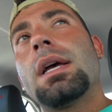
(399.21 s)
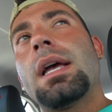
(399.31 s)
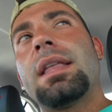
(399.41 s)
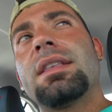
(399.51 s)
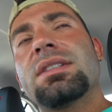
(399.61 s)

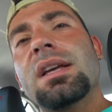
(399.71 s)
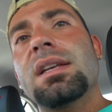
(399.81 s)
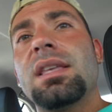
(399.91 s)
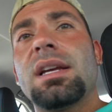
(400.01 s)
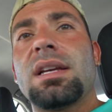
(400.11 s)
And the
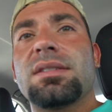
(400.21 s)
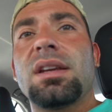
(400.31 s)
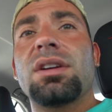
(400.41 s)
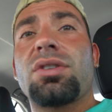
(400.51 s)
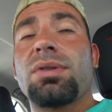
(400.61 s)
second thing is it
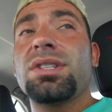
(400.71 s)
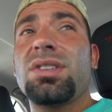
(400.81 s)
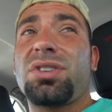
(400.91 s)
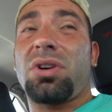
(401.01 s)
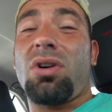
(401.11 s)

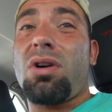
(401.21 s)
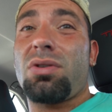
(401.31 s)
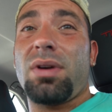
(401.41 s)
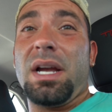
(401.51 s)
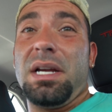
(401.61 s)
increases your heart
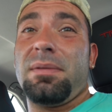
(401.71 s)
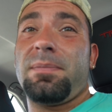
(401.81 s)
rate.